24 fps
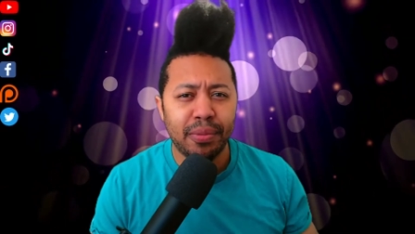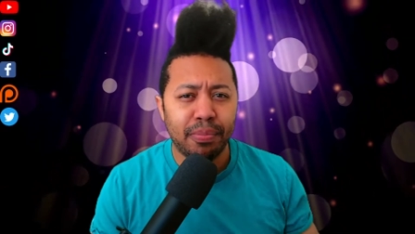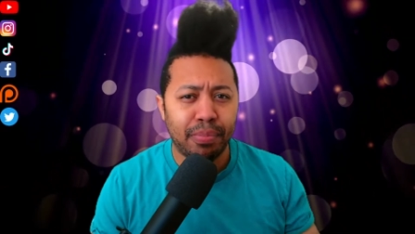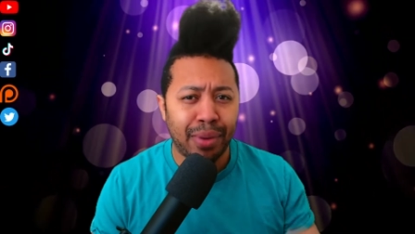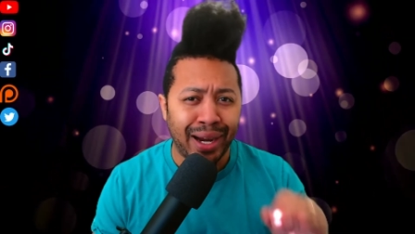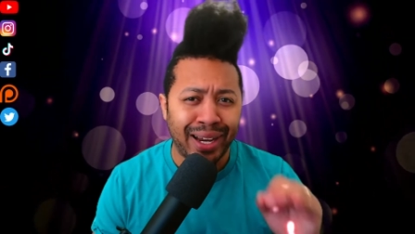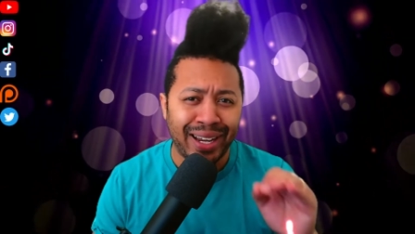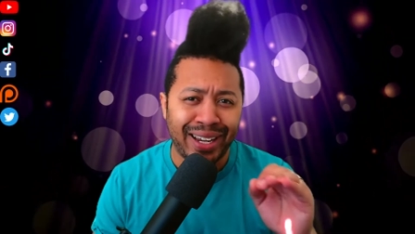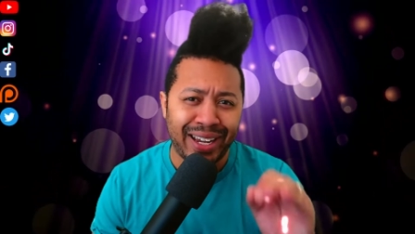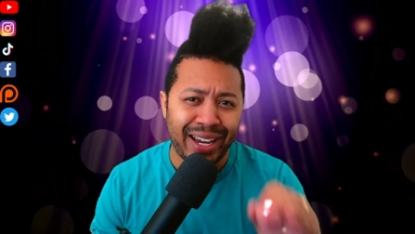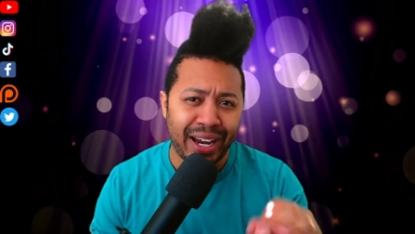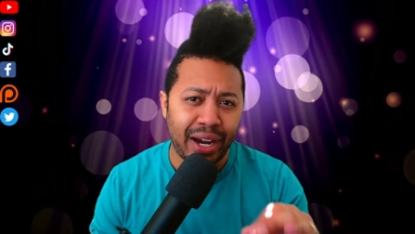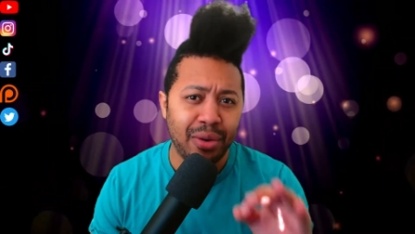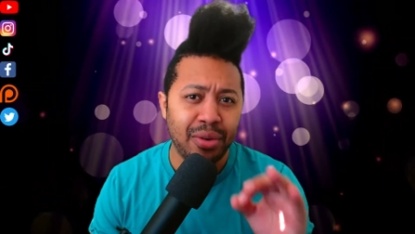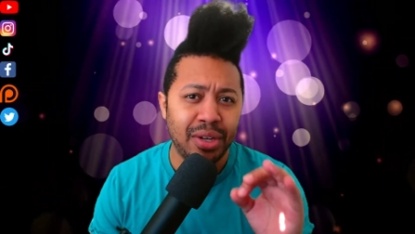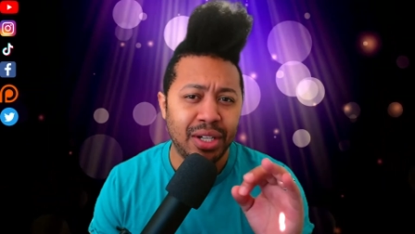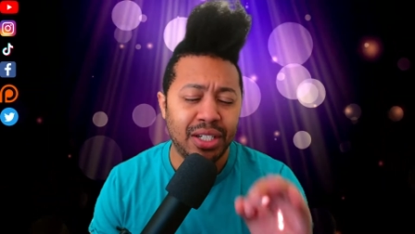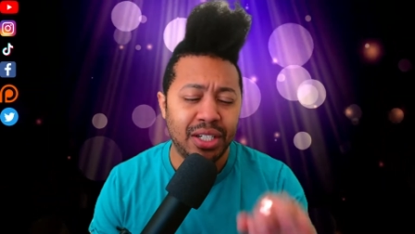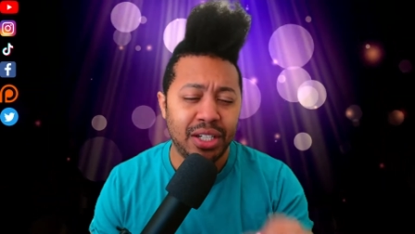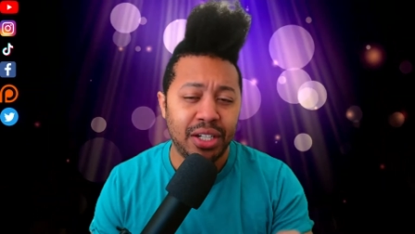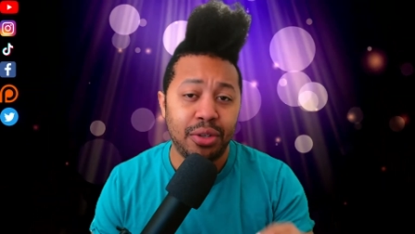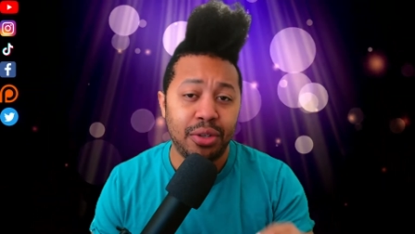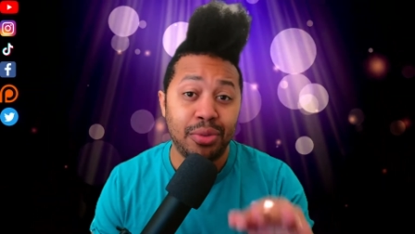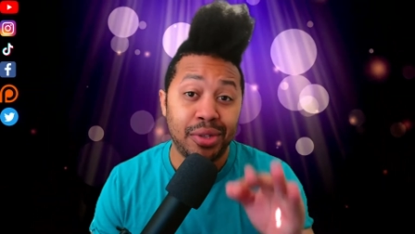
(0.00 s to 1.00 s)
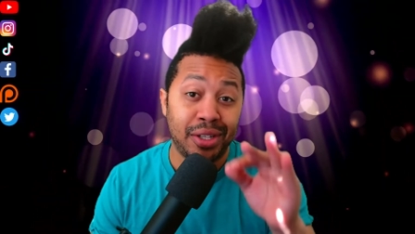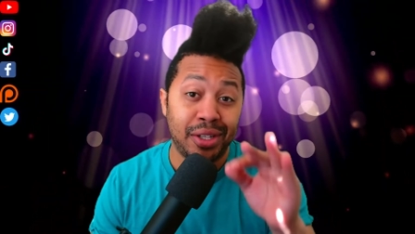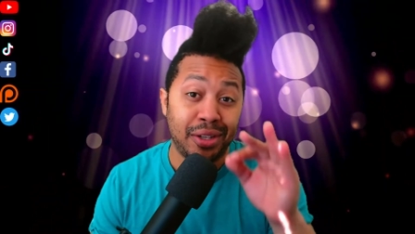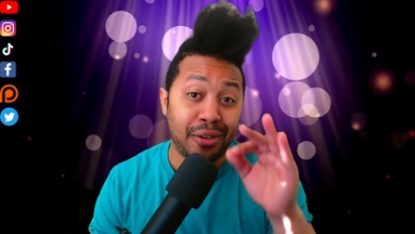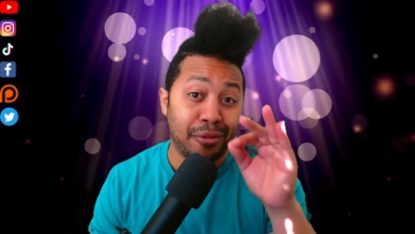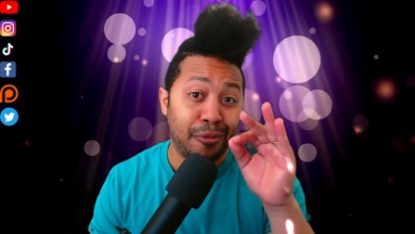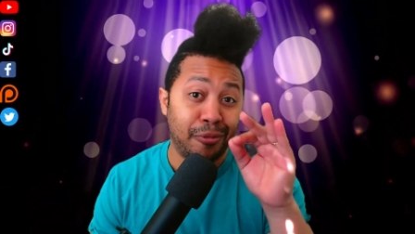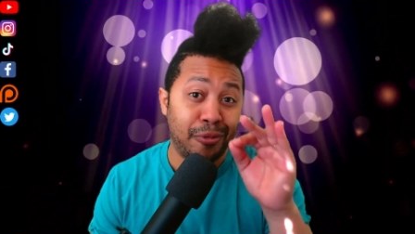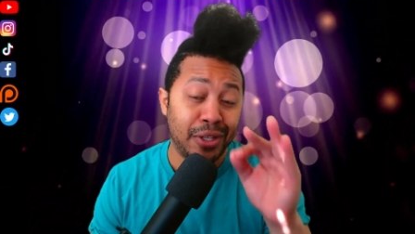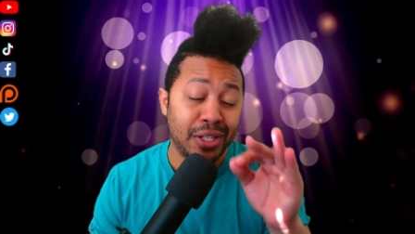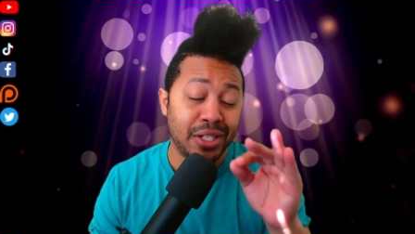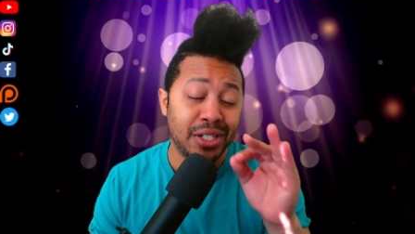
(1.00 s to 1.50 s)
but I guarantee you the
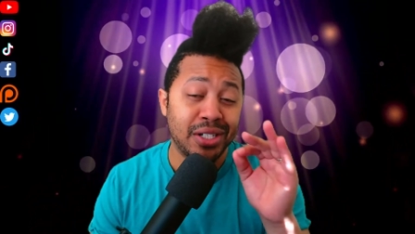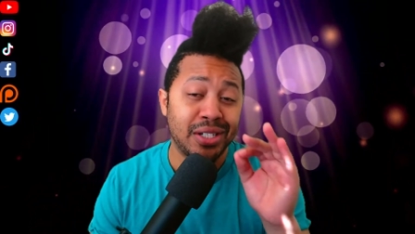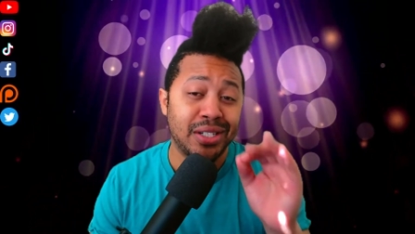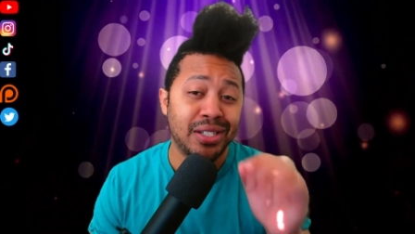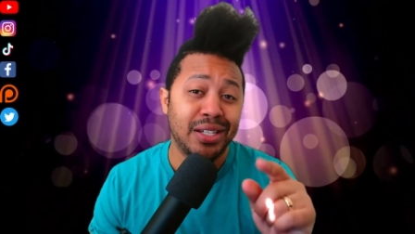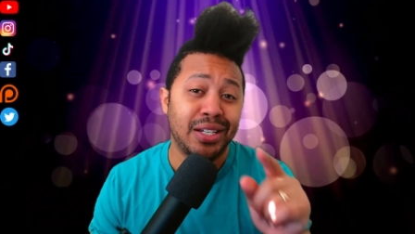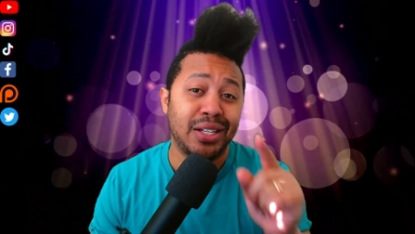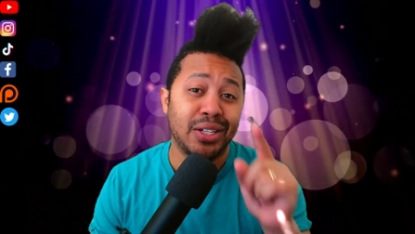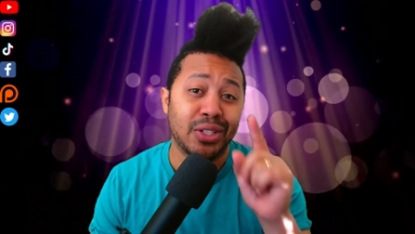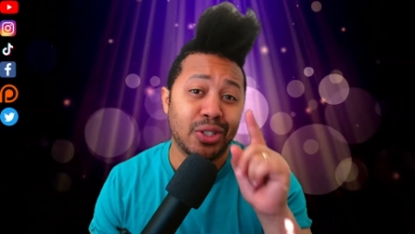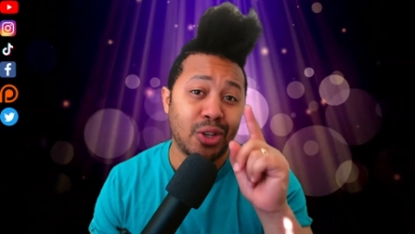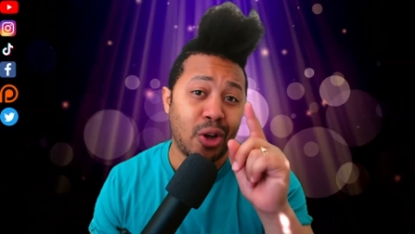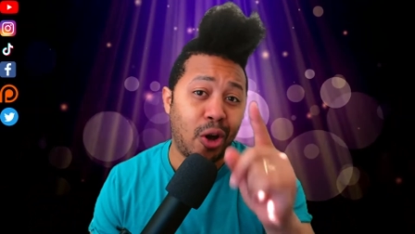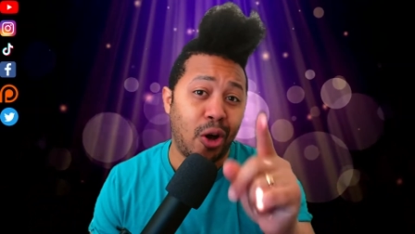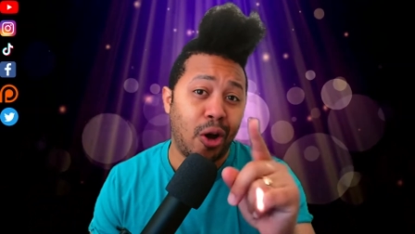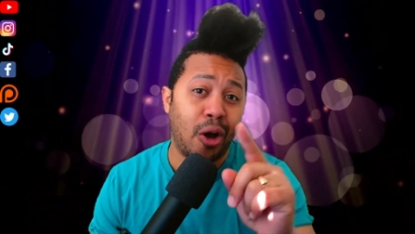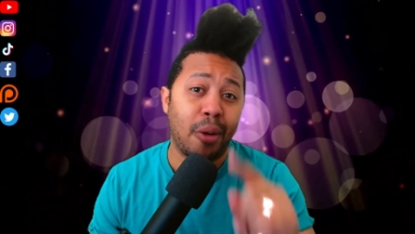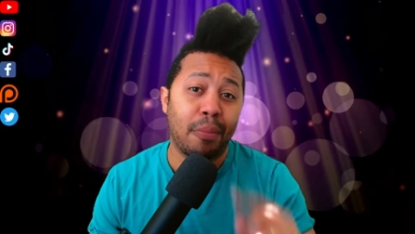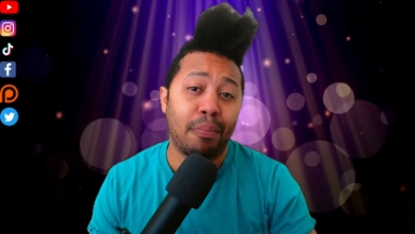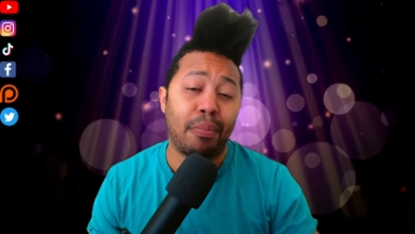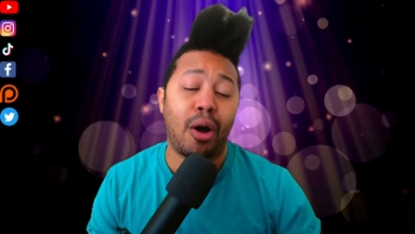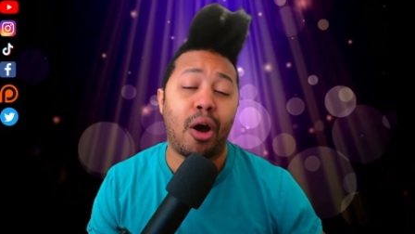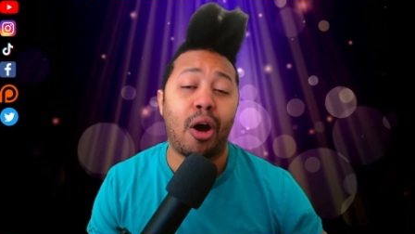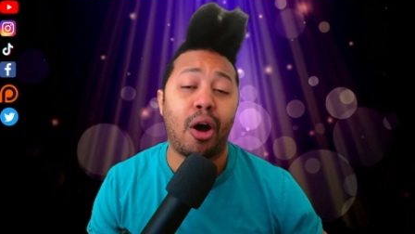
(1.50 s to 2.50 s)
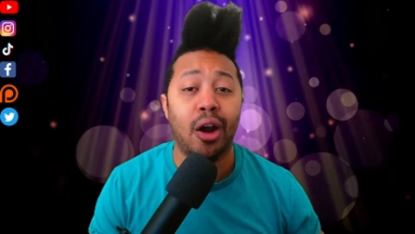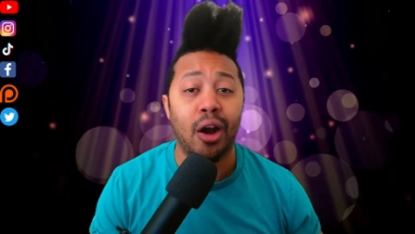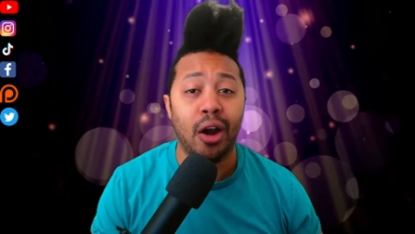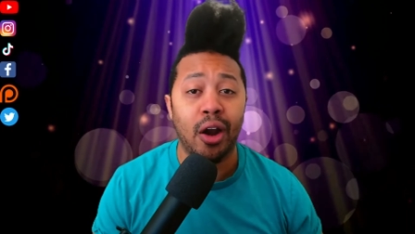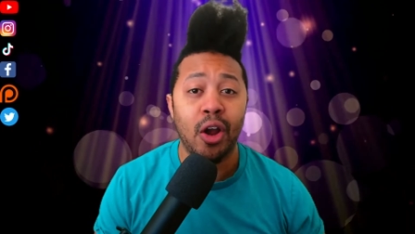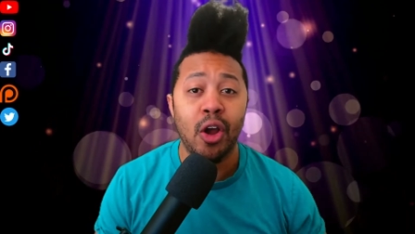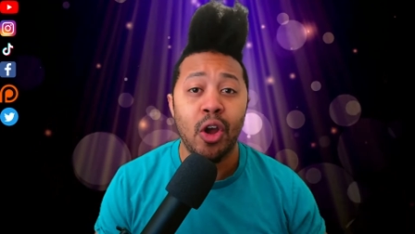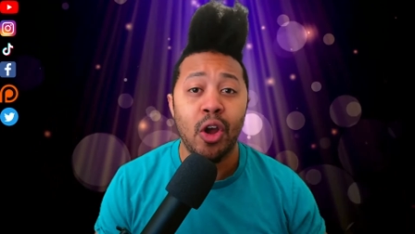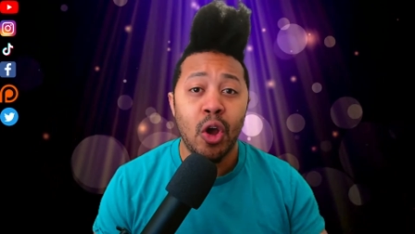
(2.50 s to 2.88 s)
efficiency is on par